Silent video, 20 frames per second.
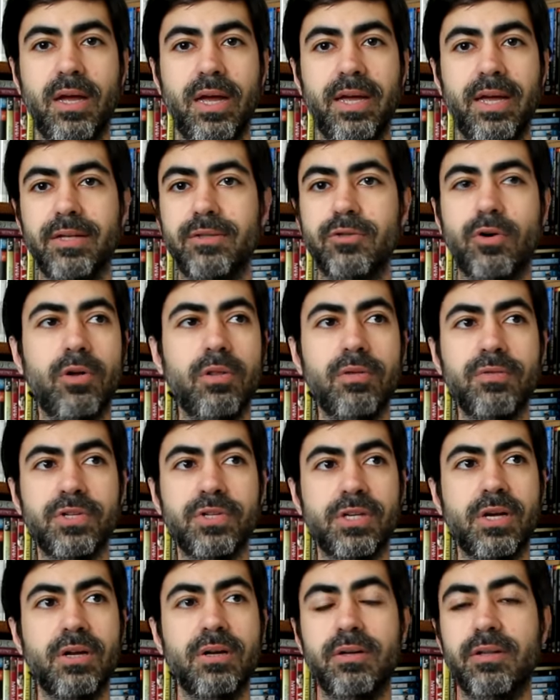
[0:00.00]
And all of a
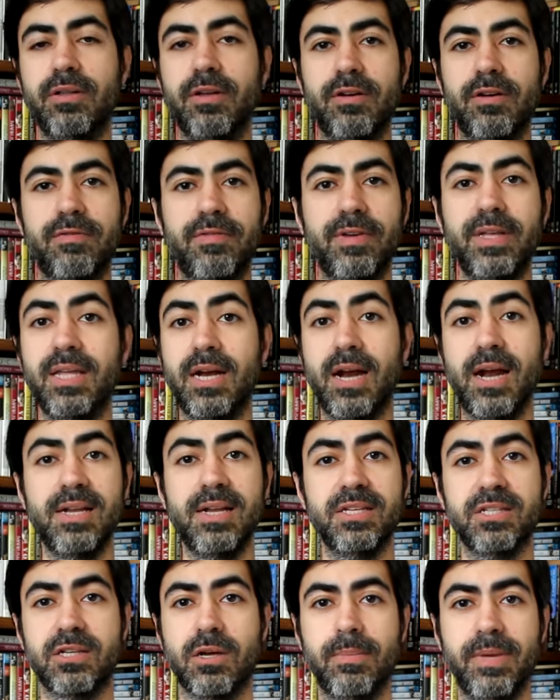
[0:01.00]
sudden, the
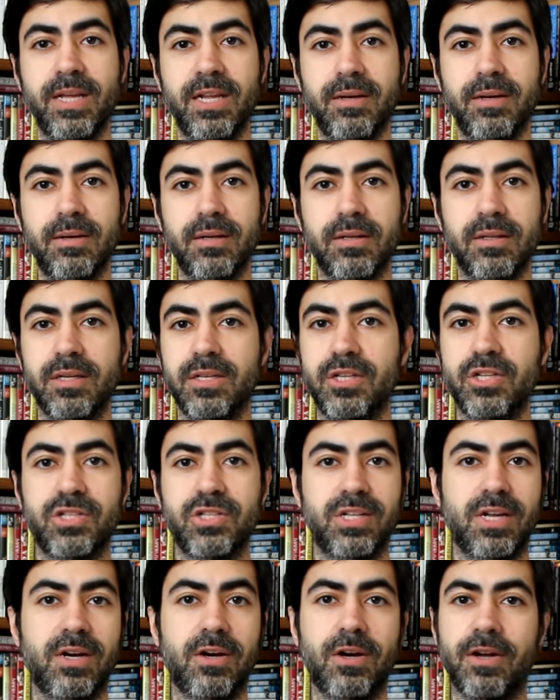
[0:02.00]
federales come in and they just
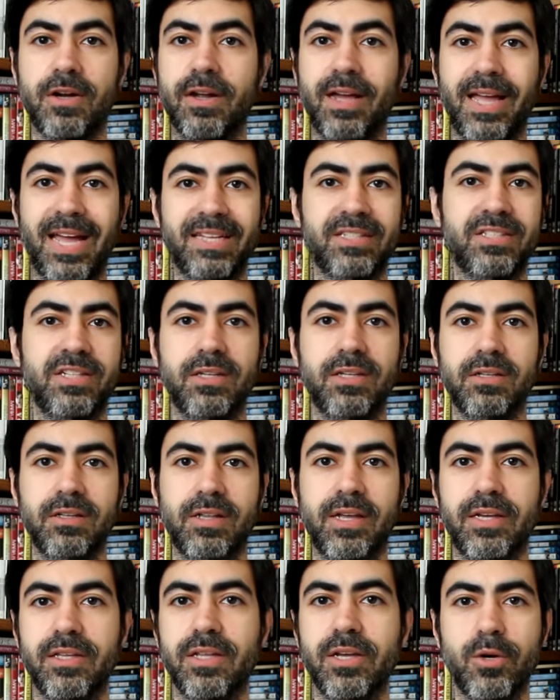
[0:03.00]
start acting
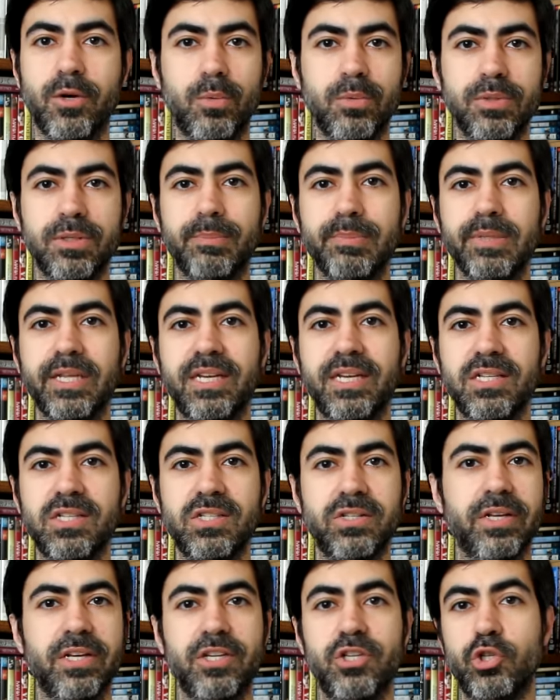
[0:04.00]
like they own the
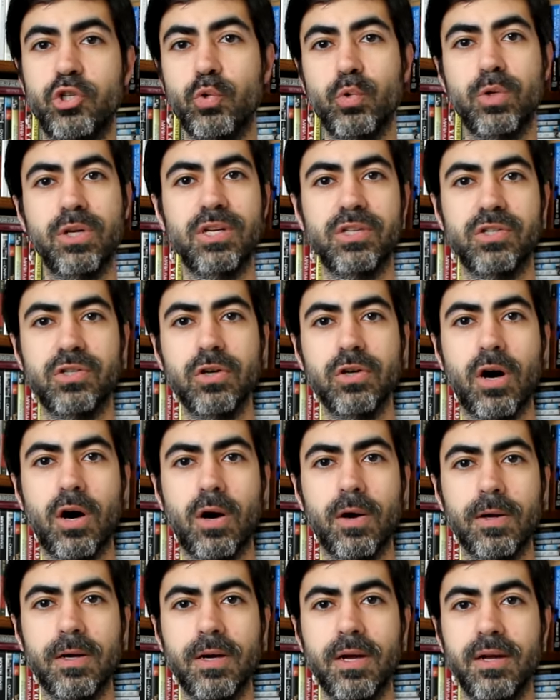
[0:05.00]
place. They shoot his
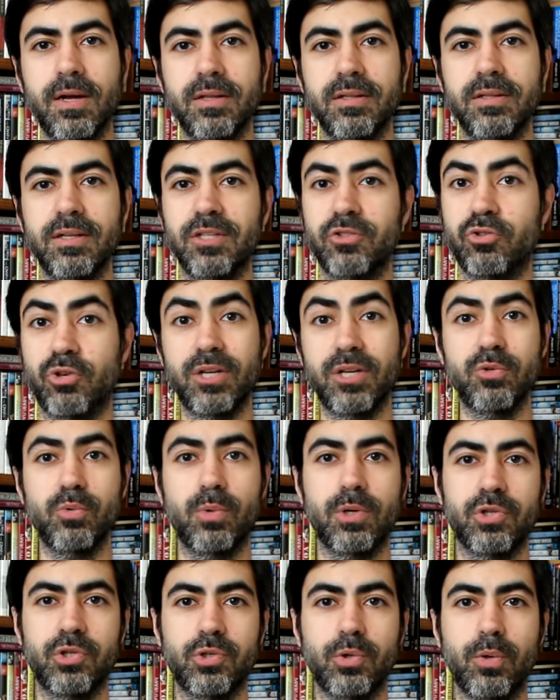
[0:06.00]
dog. They try to
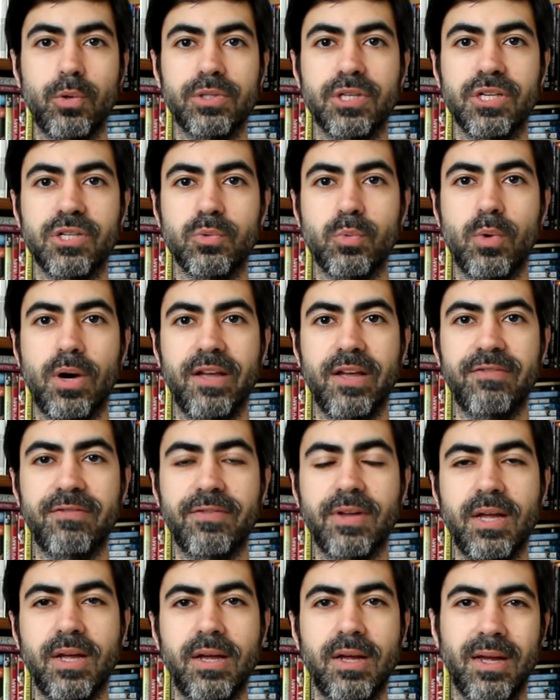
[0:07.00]
assault his wife.
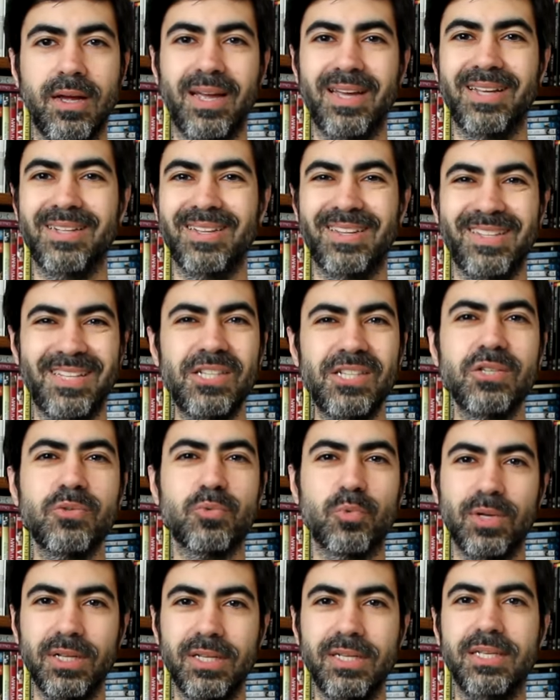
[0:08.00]
And this is
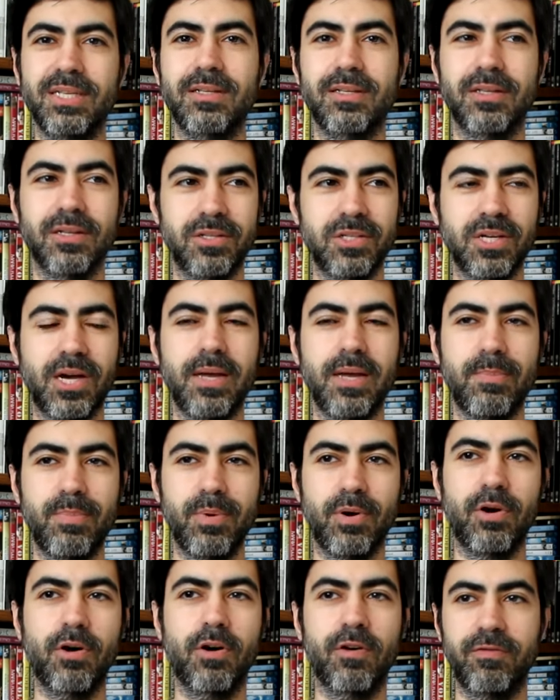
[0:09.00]
really the type
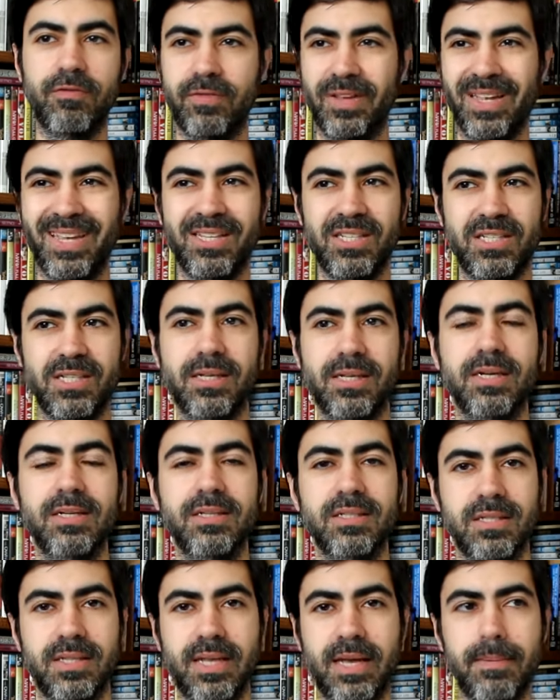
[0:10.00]
of
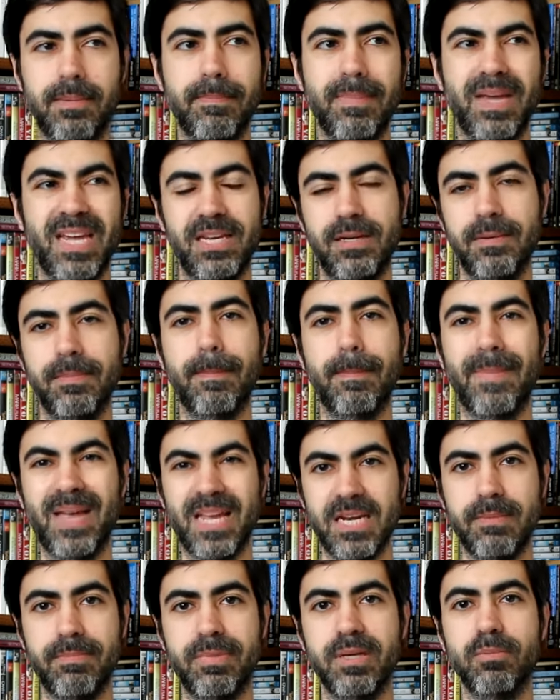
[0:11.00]
incident that made
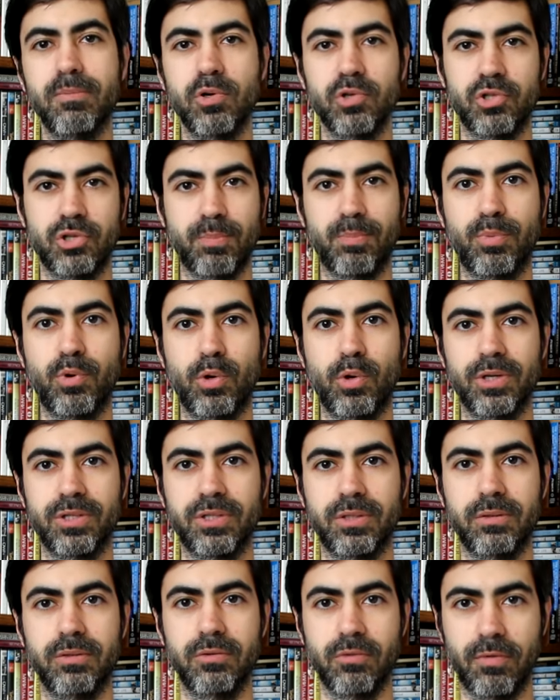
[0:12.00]
many people
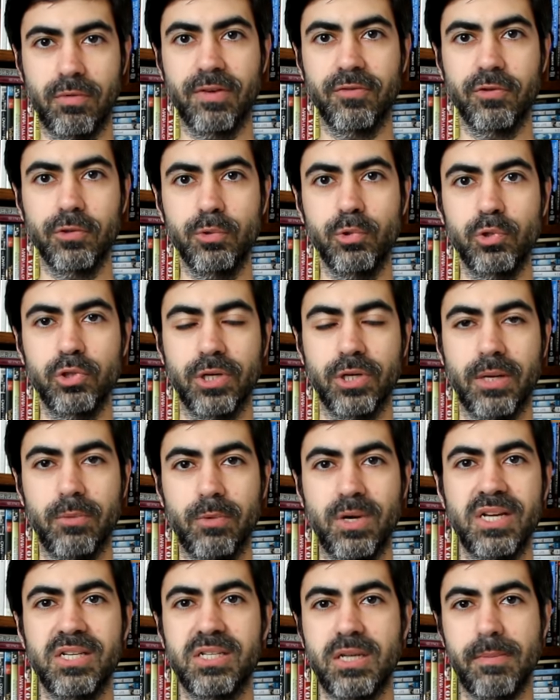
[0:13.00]
support the revolution. And
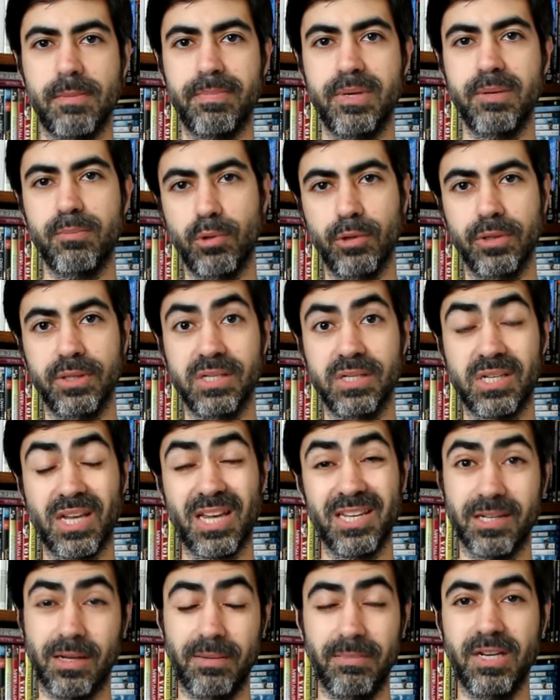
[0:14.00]
when I say people, in this
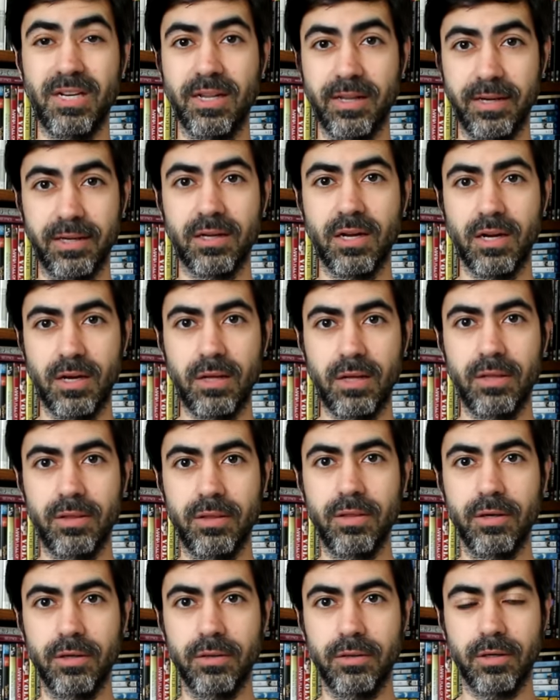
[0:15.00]
case, I mean like
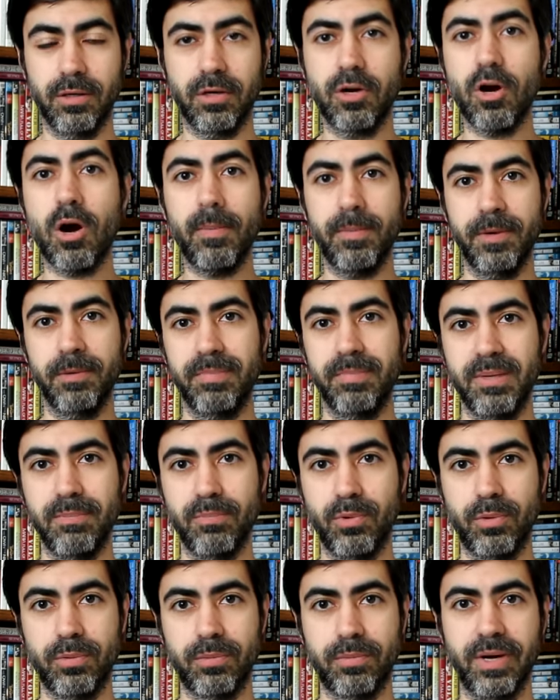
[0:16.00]
the common
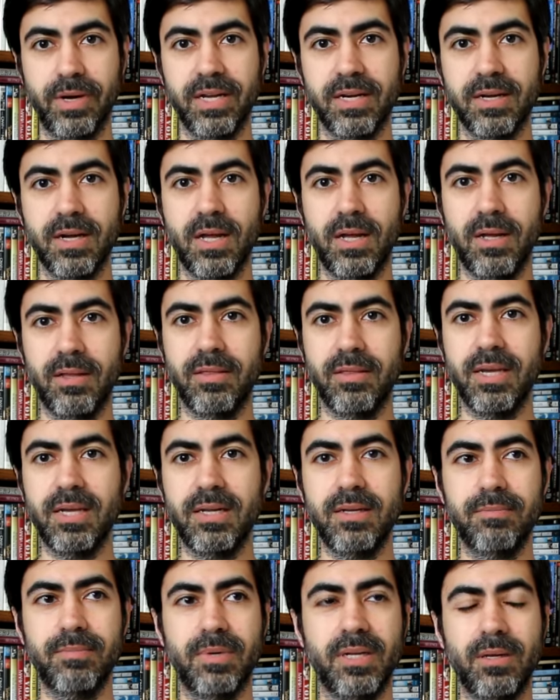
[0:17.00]
people, right?
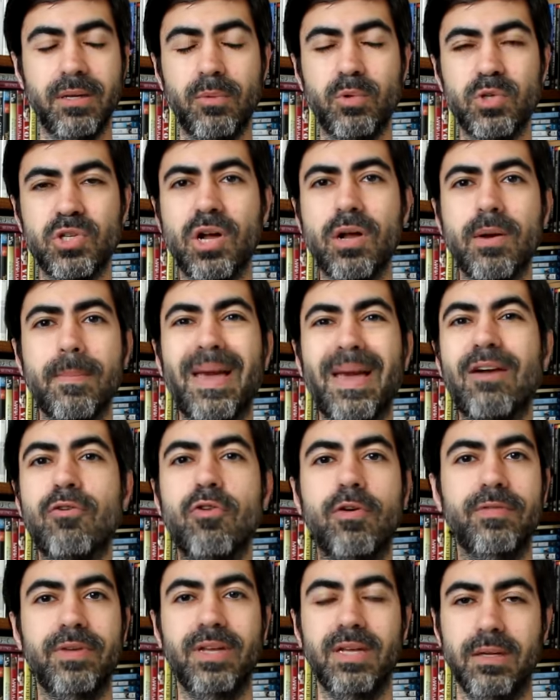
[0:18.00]
It was not a
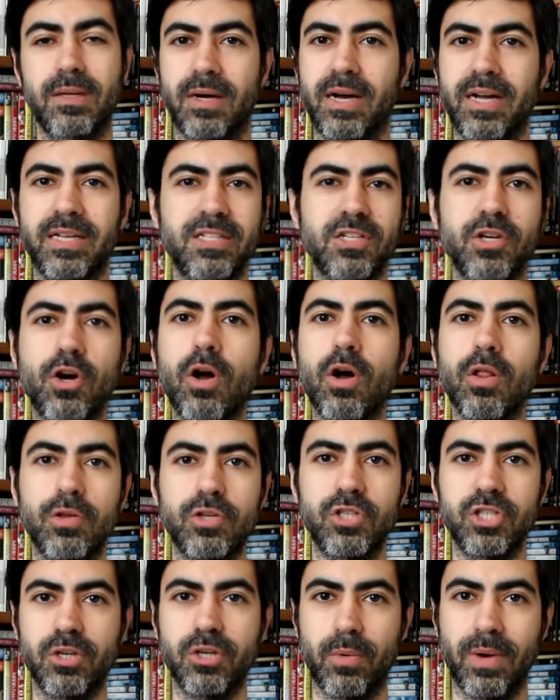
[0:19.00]
matter of
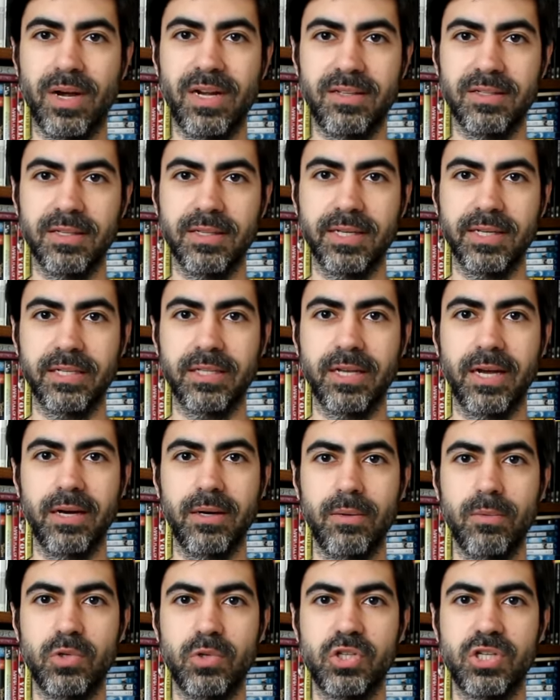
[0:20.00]
ideology or anything like that.
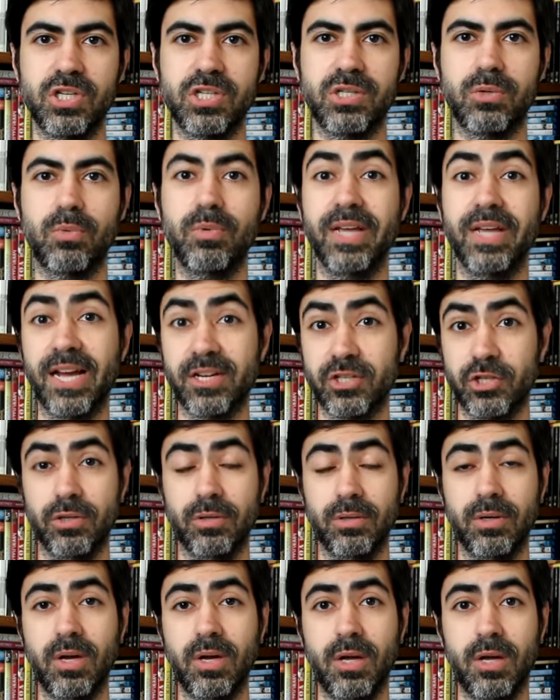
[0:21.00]
It was just a
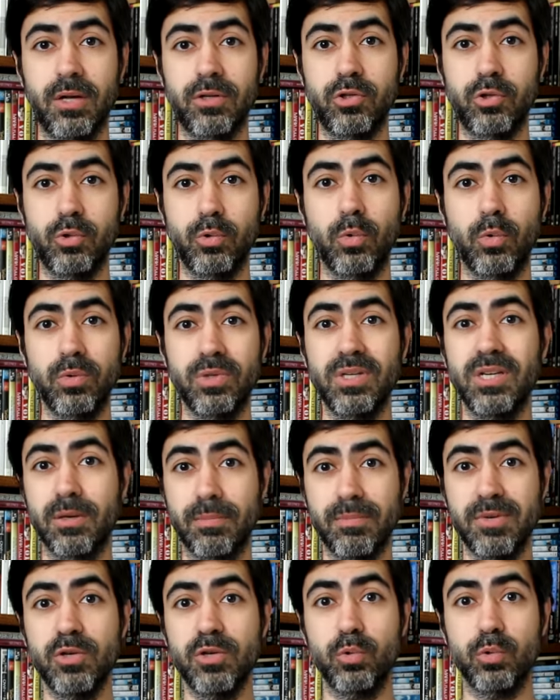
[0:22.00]
reaction to the
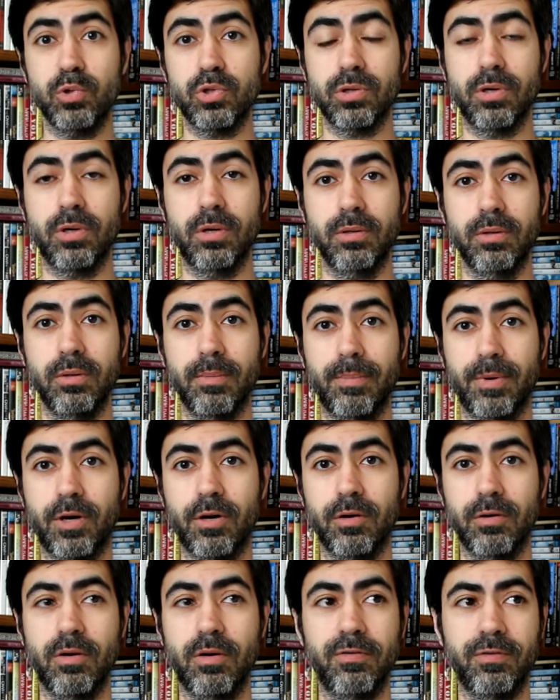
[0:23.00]
abuse on the
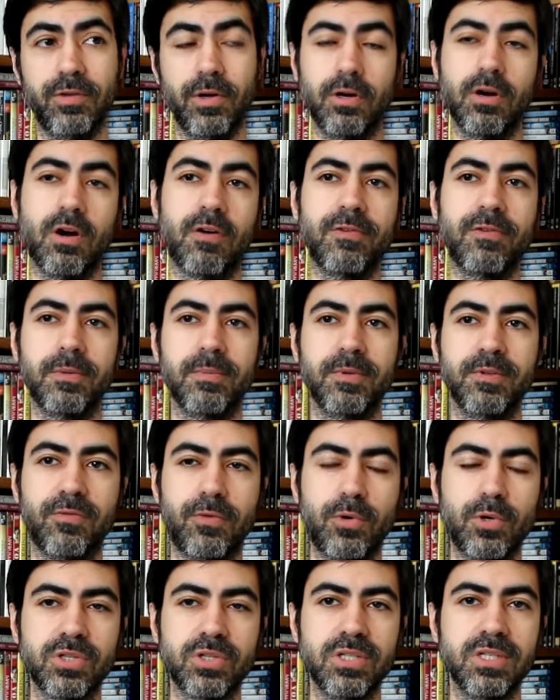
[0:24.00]
part of the government
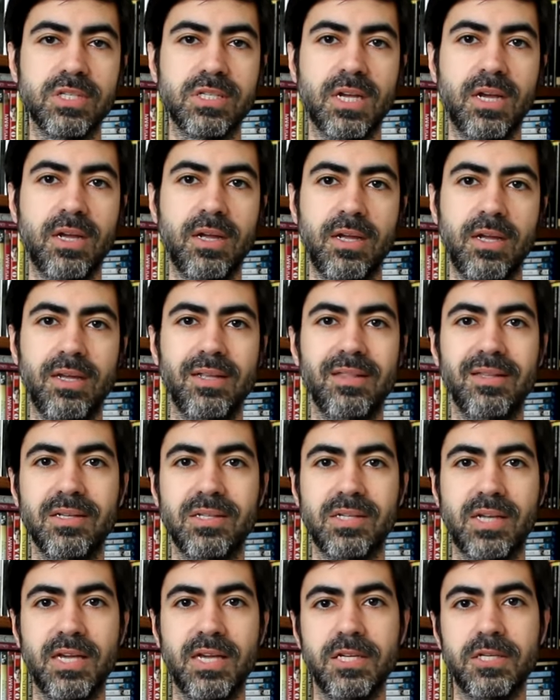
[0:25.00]
forces. In
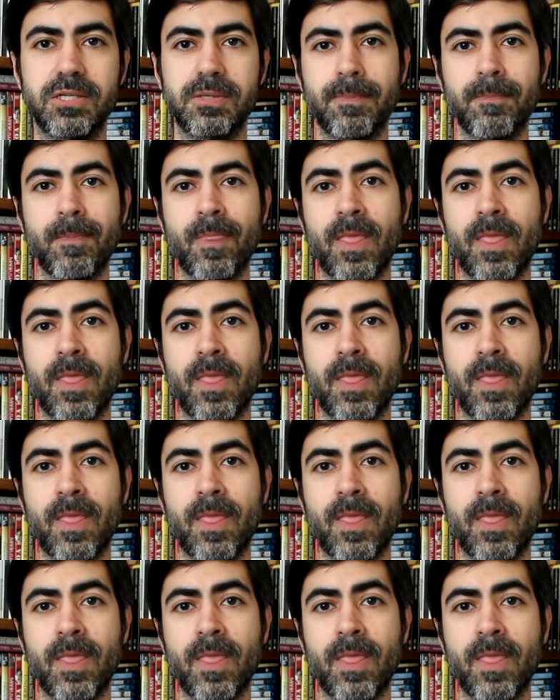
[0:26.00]
this case,